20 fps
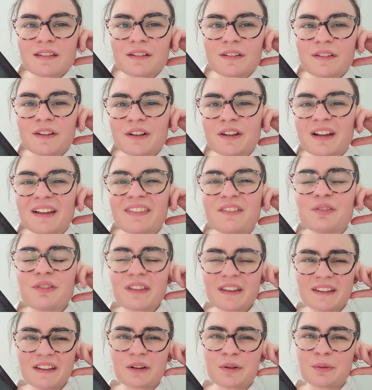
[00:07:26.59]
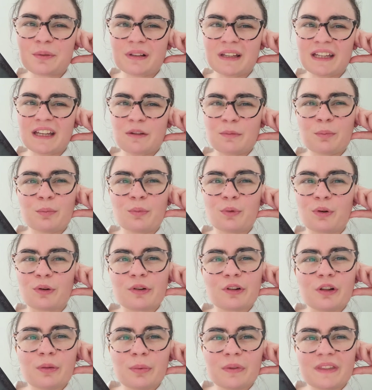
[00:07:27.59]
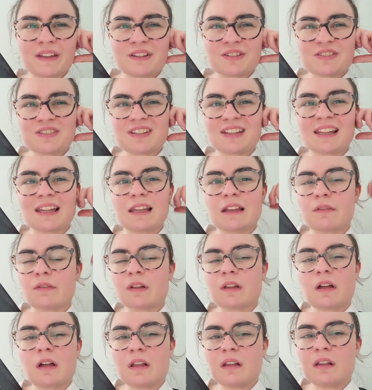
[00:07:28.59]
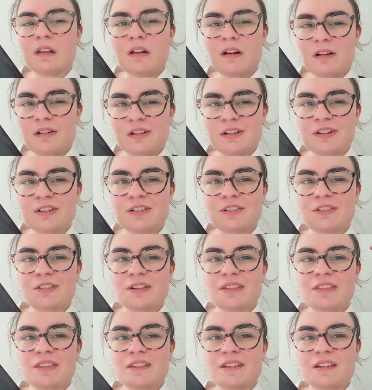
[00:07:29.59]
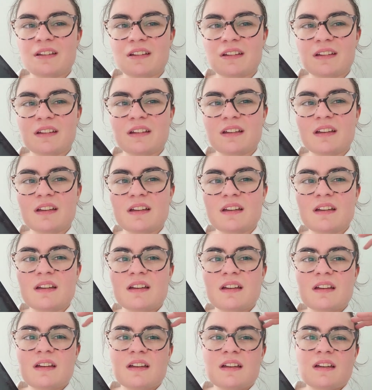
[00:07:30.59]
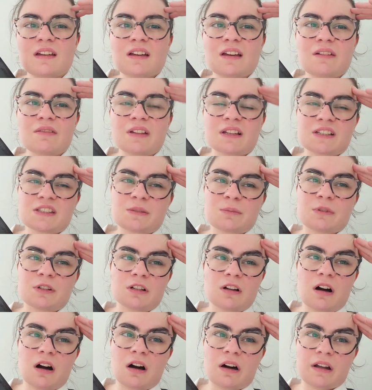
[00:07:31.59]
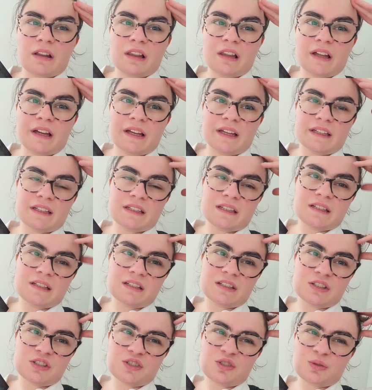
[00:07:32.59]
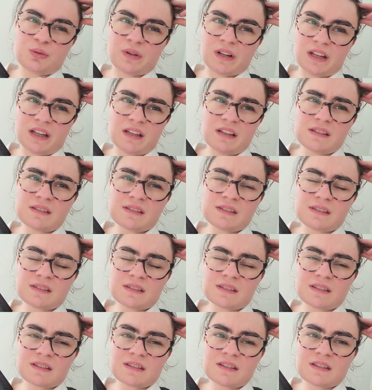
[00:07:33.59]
And then I don't think they're really immortal, but they just live a lot longer and they have like some godlike traits.